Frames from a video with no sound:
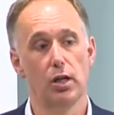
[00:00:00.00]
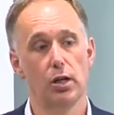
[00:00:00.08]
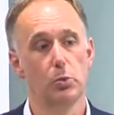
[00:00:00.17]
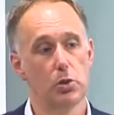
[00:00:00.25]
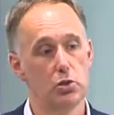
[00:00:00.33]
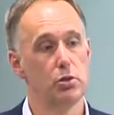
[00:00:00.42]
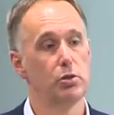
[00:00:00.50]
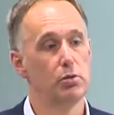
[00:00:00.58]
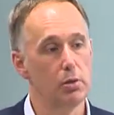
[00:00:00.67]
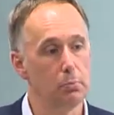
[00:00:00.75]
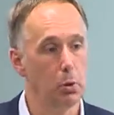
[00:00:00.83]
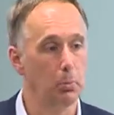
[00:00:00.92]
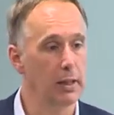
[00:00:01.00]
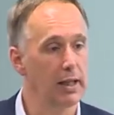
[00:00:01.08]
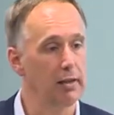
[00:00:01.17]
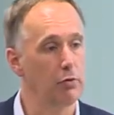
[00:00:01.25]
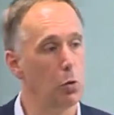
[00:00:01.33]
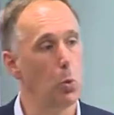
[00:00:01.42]
which you're probably
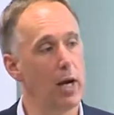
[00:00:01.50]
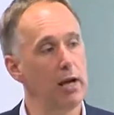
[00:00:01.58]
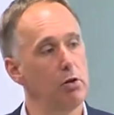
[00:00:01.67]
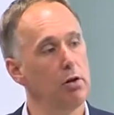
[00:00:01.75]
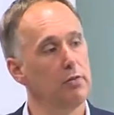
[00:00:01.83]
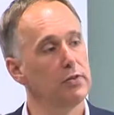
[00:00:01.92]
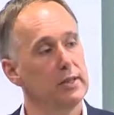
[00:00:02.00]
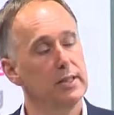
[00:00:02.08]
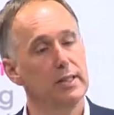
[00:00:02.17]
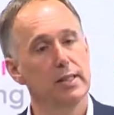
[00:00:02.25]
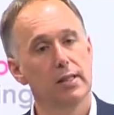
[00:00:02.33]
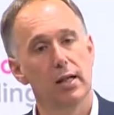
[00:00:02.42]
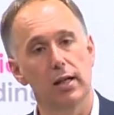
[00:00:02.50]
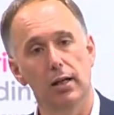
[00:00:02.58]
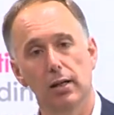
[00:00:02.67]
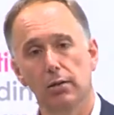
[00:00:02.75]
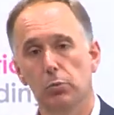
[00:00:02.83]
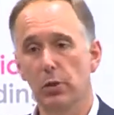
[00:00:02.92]
kind of aware of.
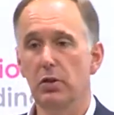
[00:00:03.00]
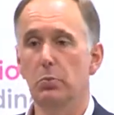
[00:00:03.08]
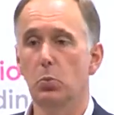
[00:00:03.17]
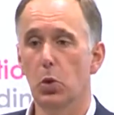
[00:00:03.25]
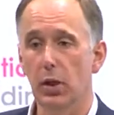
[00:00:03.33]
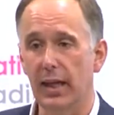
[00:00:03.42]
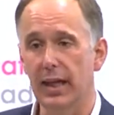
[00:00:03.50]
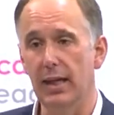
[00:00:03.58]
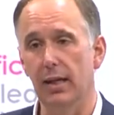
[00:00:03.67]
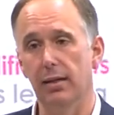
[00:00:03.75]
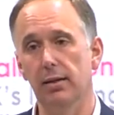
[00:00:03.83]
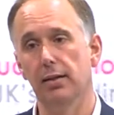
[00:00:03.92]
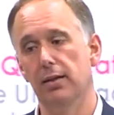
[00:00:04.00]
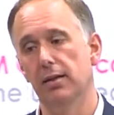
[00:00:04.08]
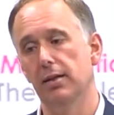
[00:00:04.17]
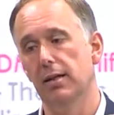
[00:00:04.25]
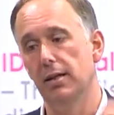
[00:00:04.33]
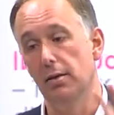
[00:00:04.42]
We've done work here
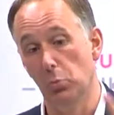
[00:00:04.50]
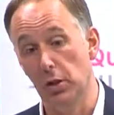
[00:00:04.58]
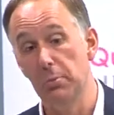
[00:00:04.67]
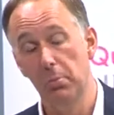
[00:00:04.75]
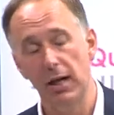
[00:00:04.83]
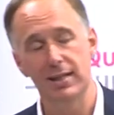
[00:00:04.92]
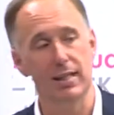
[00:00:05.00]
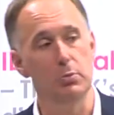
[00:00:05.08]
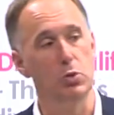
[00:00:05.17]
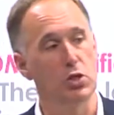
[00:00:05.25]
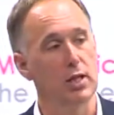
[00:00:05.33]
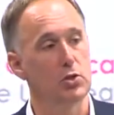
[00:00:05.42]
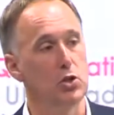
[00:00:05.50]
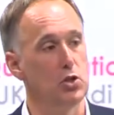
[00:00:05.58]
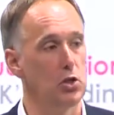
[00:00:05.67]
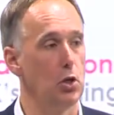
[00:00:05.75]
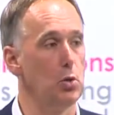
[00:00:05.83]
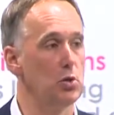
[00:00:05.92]
within my team, which actually
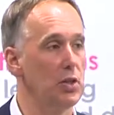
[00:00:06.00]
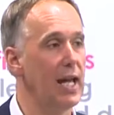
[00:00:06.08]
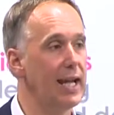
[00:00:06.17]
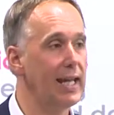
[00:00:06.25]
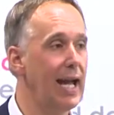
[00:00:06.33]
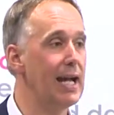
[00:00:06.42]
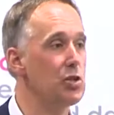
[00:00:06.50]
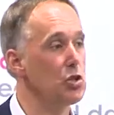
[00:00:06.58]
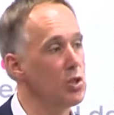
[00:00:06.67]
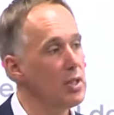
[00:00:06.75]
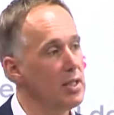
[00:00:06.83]
shows that cash